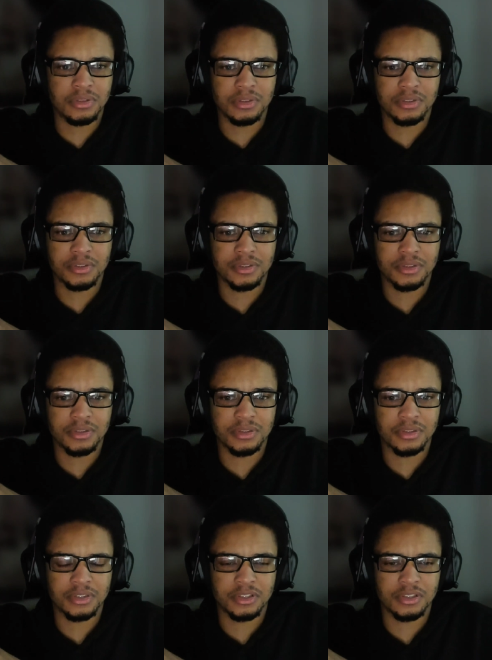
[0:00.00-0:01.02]

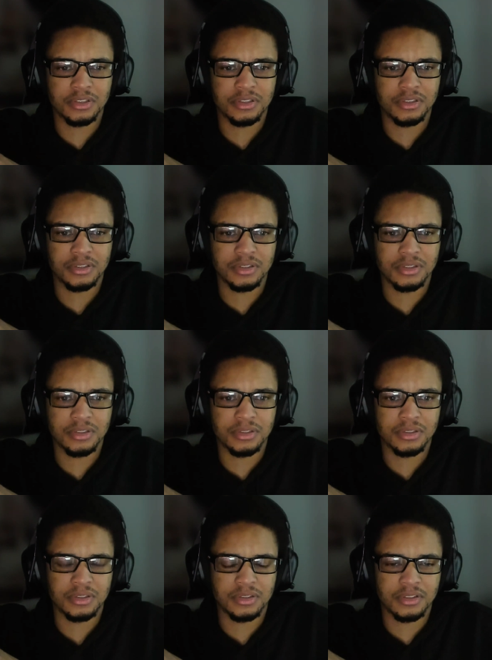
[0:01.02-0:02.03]

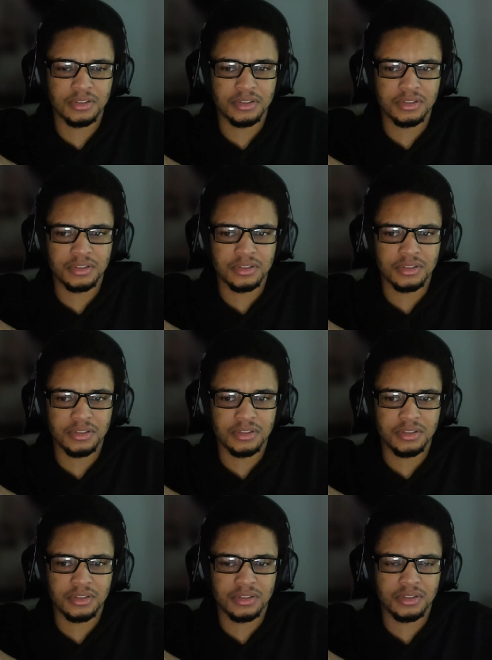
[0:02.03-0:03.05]

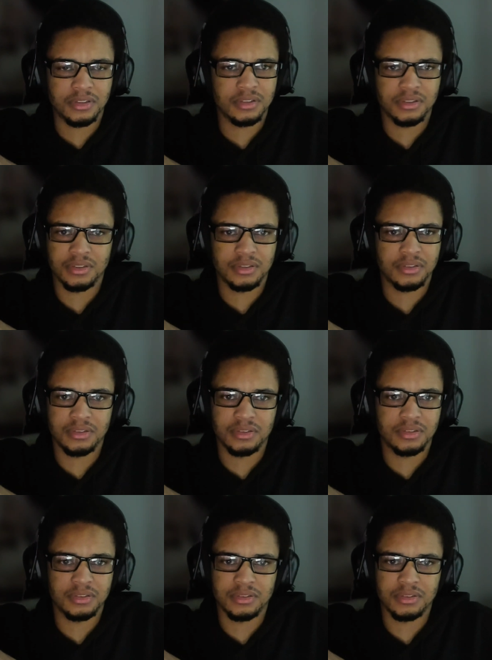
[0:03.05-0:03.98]
[no speech]